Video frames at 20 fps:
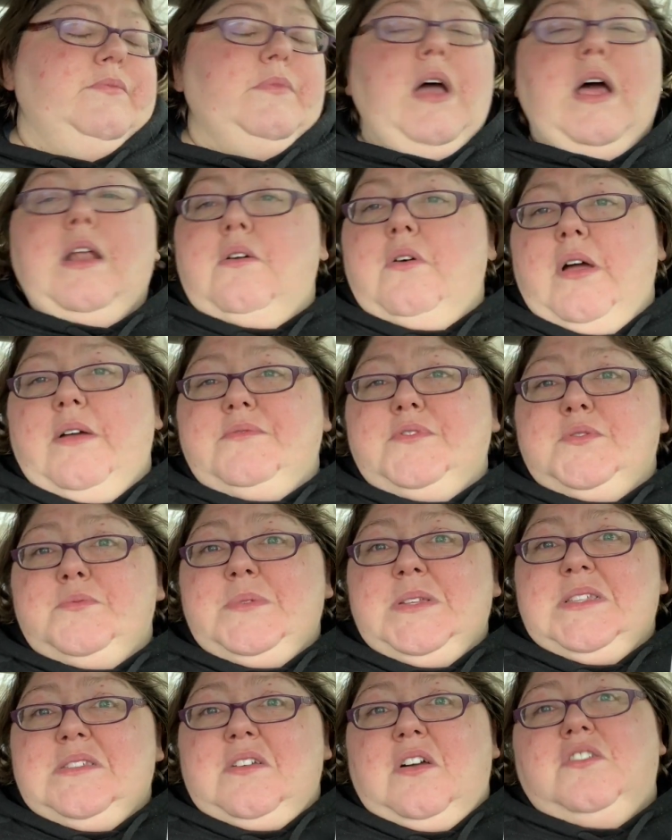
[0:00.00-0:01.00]
I don't have too
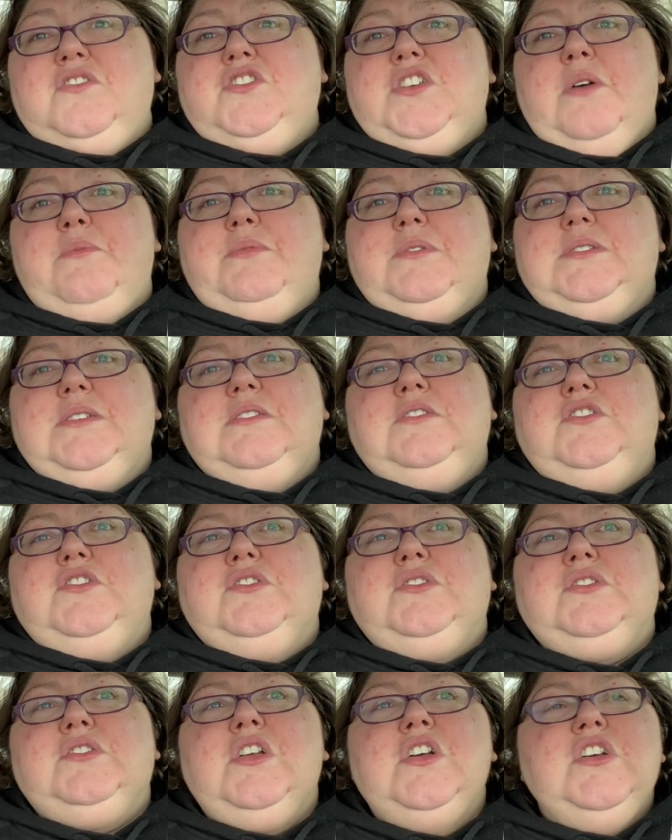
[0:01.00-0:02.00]
many thoughts yet because I
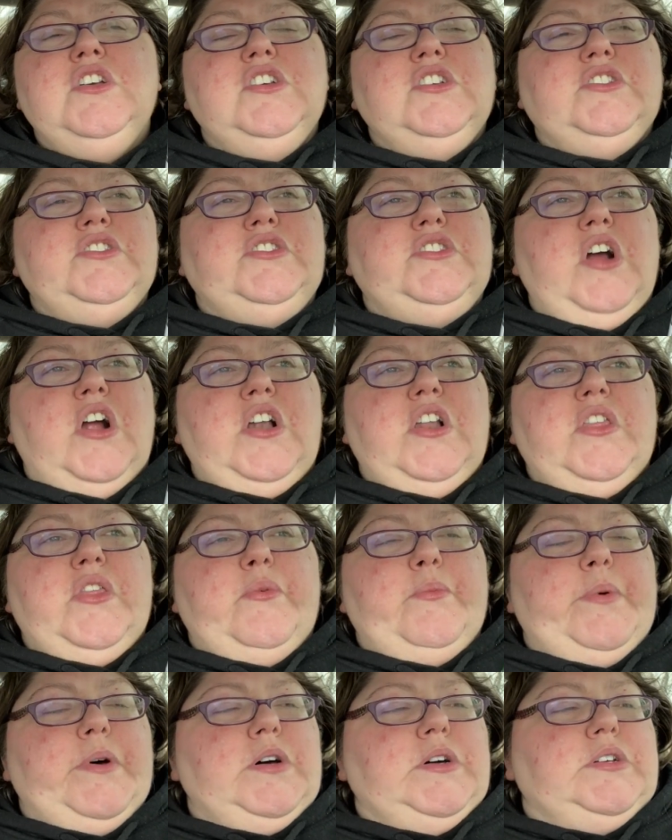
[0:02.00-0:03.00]
just started the
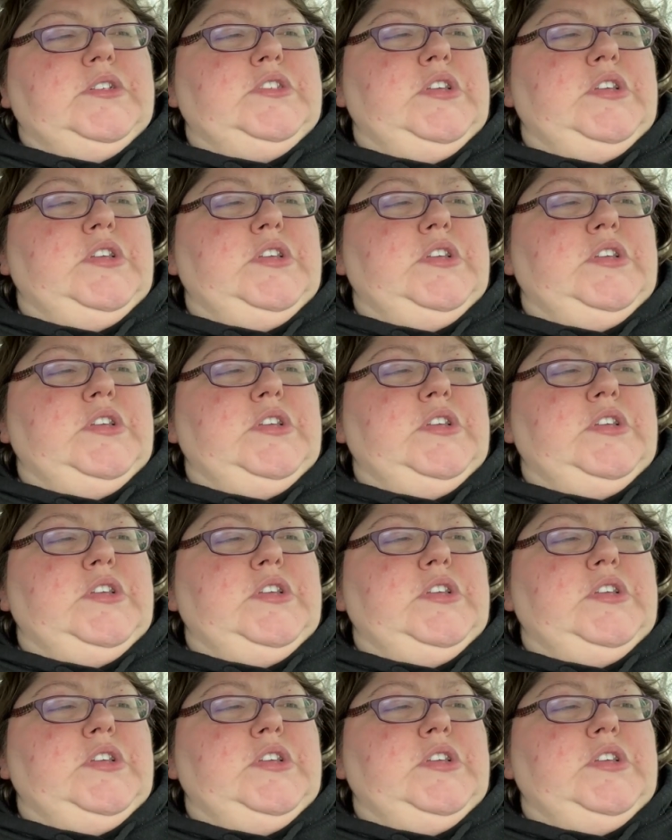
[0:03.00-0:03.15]
book.